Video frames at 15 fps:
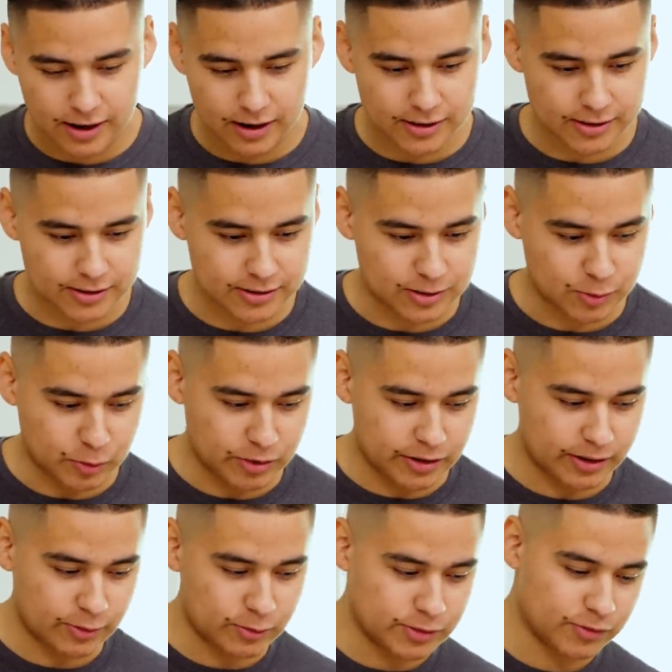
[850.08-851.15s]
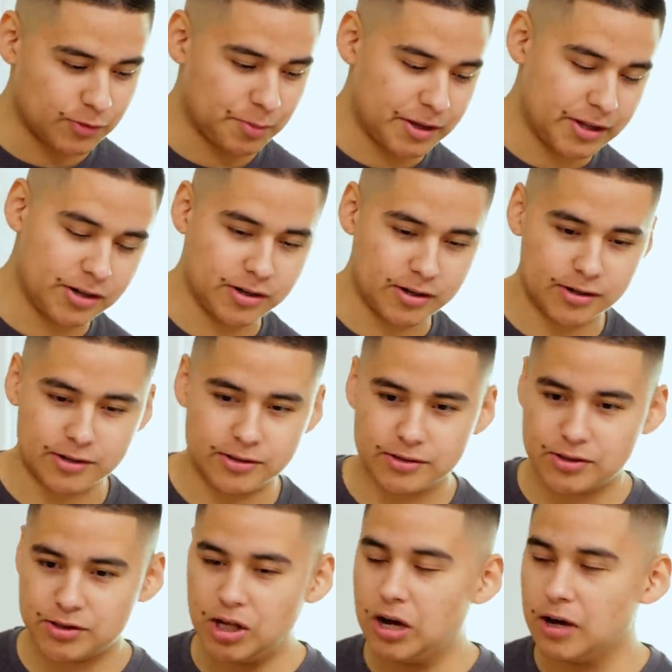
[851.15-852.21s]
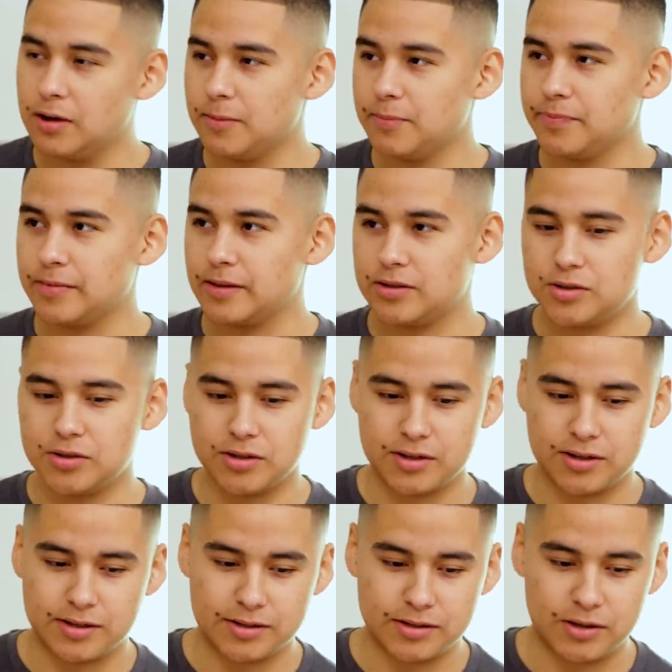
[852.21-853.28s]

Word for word: it was from Inder's thumb to